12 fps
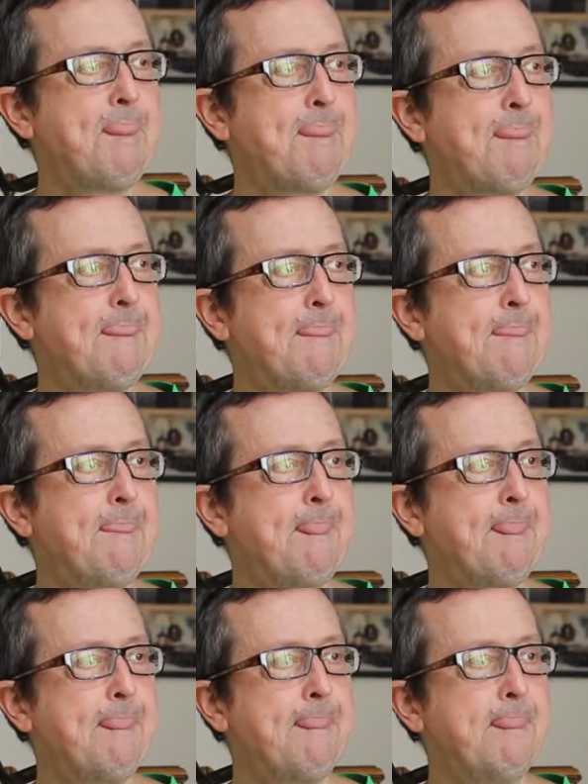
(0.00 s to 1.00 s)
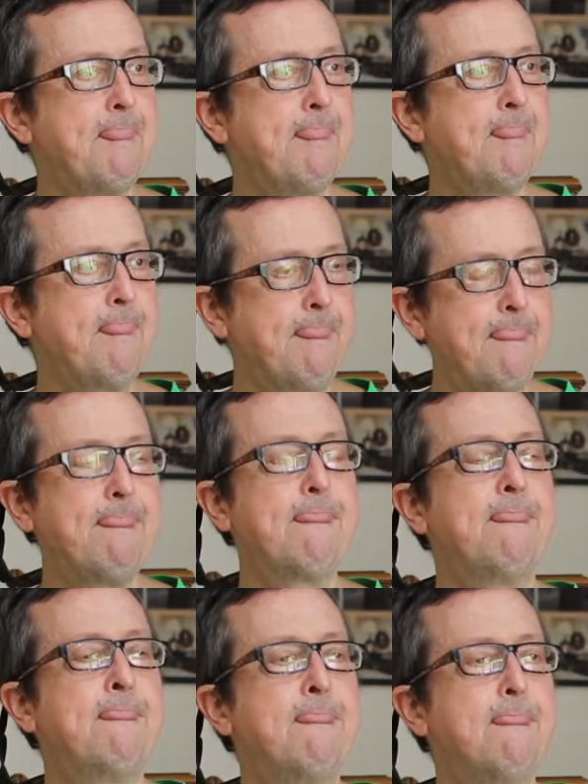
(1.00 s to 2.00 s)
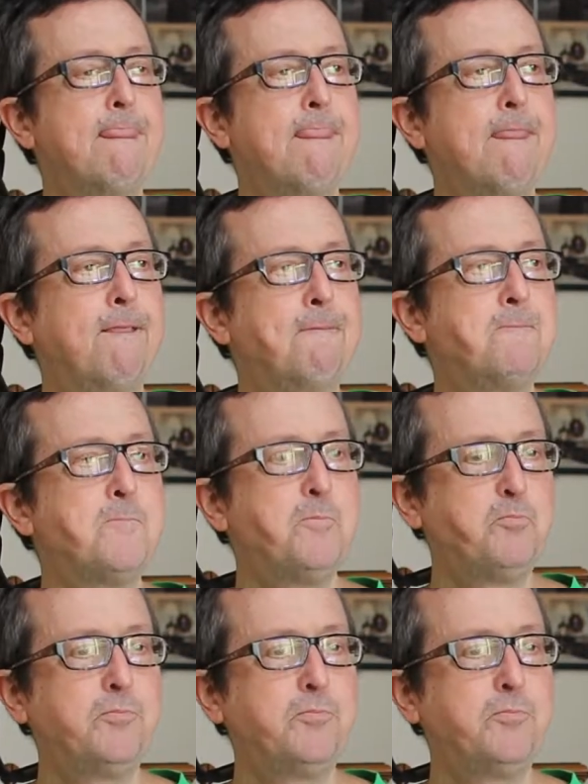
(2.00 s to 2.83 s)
The person shown says nothing.